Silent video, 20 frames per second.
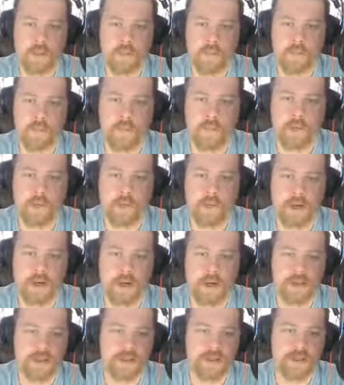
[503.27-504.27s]
But what I
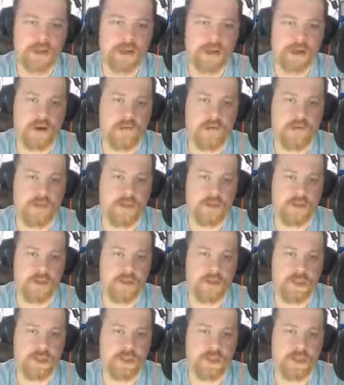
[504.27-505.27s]
did discover is
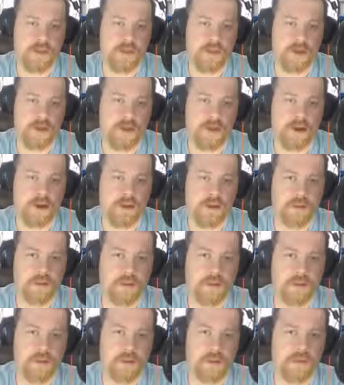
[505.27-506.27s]
that
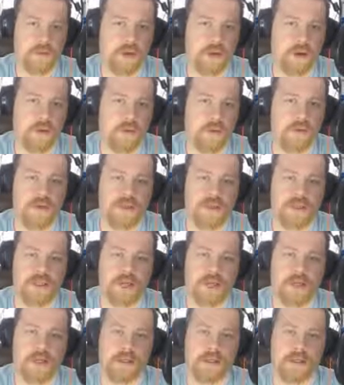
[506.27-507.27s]
Cisno
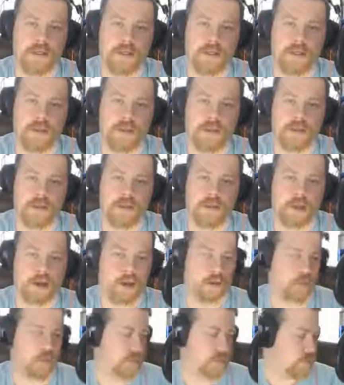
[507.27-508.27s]
sent,
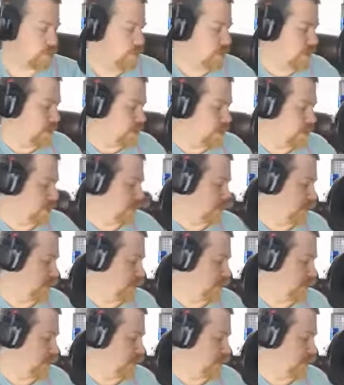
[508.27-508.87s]
with the